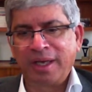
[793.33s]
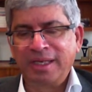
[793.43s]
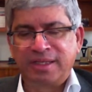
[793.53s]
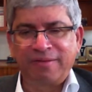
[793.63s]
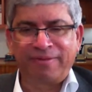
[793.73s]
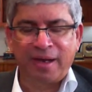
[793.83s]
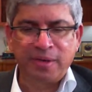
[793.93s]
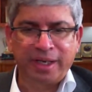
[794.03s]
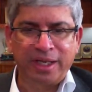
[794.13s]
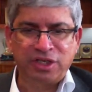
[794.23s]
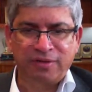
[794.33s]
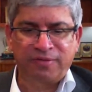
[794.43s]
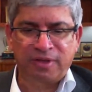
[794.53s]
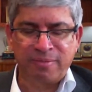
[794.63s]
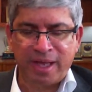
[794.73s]
is the foundation
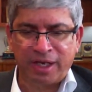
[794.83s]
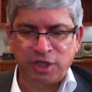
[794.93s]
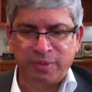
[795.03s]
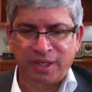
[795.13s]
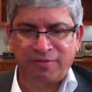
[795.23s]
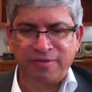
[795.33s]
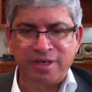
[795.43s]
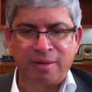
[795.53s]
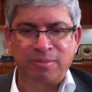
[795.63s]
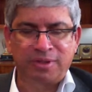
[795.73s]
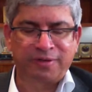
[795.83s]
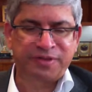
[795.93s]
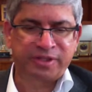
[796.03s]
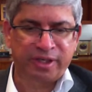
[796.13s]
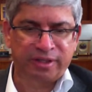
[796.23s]
for management of a number of
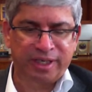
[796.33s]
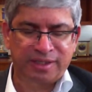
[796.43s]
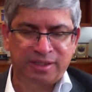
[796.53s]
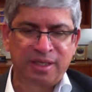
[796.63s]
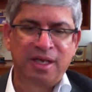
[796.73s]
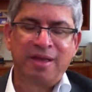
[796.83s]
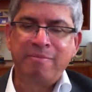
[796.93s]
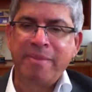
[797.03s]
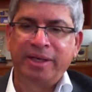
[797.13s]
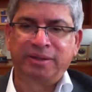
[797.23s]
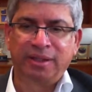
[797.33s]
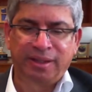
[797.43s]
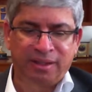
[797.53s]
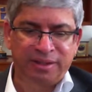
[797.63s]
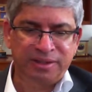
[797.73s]
serious mental
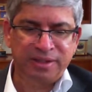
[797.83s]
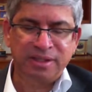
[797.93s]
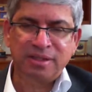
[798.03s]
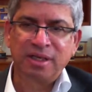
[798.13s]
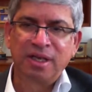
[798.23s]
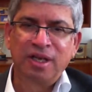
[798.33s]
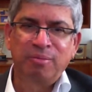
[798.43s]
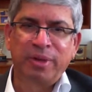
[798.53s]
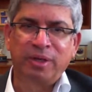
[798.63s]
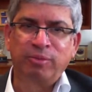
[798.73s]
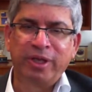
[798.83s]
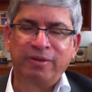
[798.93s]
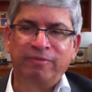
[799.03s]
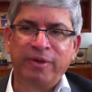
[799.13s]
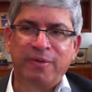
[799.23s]
illnesses. But
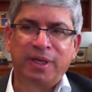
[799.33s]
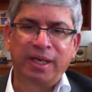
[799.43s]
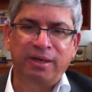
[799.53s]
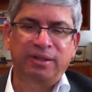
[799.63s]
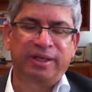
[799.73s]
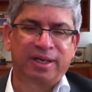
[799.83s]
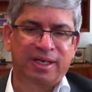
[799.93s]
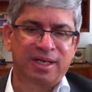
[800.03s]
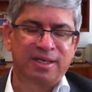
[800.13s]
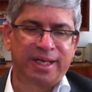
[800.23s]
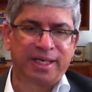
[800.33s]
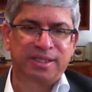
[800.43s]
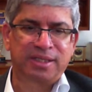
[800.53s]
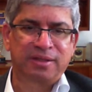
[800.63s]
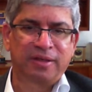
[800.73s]
we've clearly
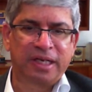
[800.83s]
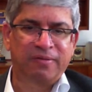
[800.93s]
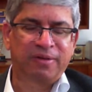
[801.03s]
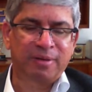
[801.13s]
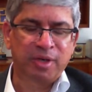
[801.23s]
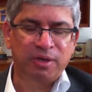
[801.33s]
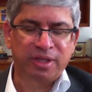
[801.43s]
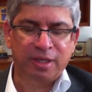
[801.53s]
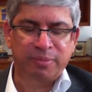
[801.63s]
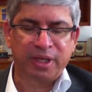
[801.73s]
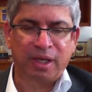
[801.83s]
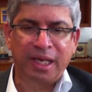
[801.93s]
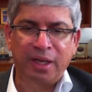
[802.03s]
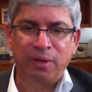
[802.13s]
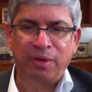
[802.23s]
recognized pharmacotherapy
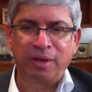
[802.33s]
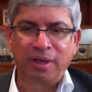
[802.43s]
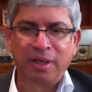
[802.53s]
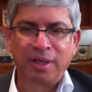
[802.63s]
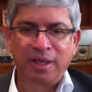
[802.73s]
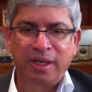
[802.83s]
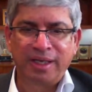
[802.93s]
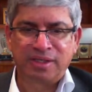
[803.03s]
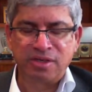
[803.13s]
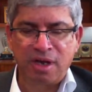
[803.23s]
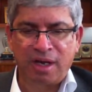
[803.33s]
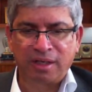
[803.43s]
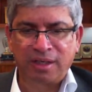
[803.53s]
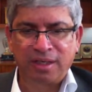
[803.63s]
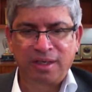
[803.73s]
alone is
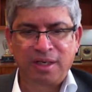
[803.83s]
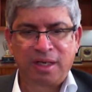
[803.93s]
not